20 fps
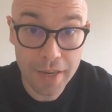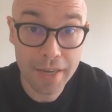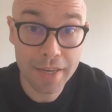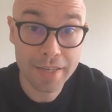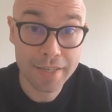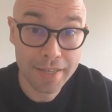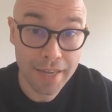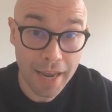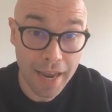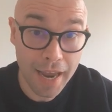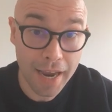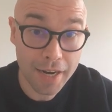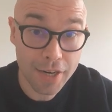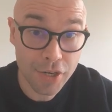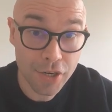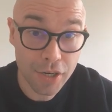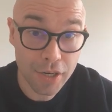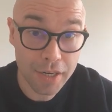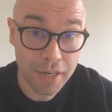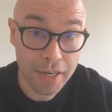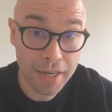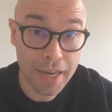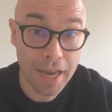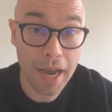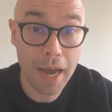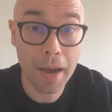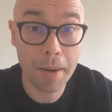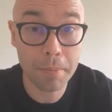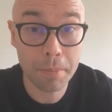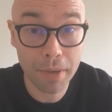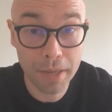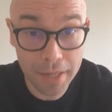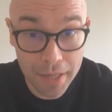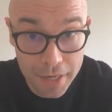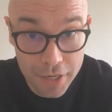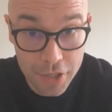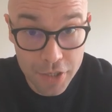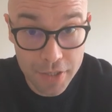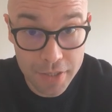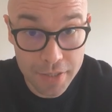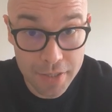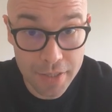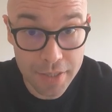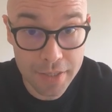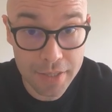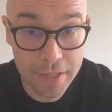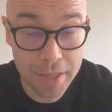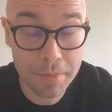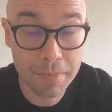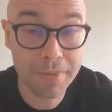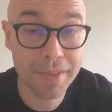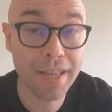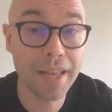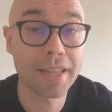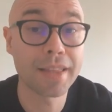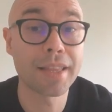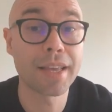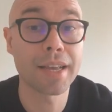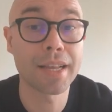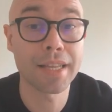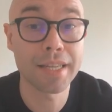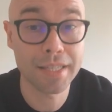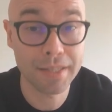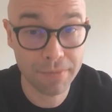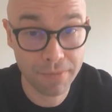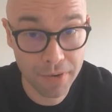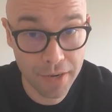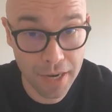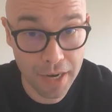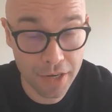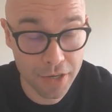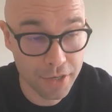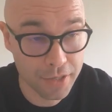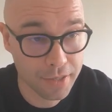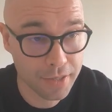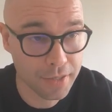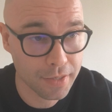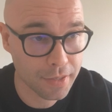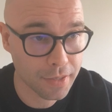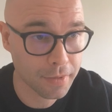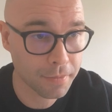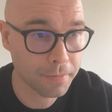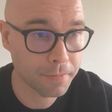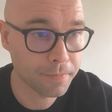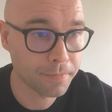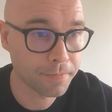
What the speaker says: is actually an appellation system, not a classification system.